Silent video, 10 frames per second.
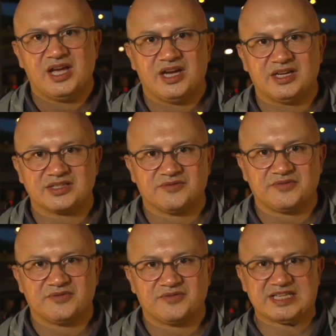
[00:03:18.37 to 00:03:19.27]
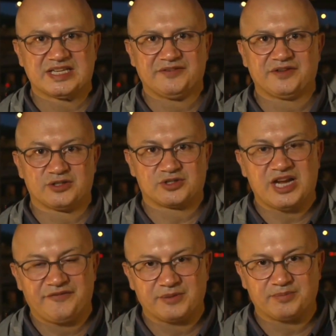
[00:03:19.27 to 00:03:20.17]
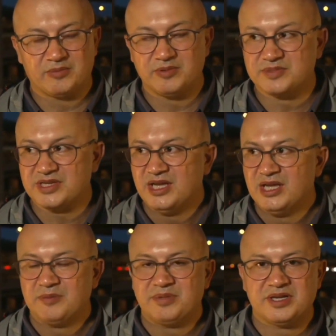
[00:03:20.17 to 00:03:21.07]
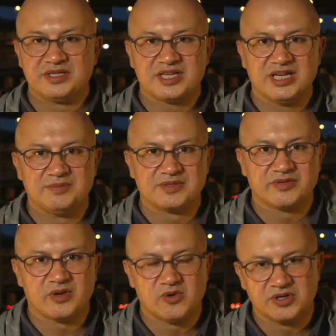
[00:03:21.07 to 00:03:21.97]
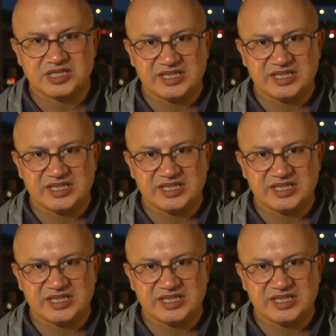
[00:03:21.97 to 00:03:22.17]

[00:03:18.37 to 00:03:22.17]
uh, some fairly significant traffic problems. But in terms of the water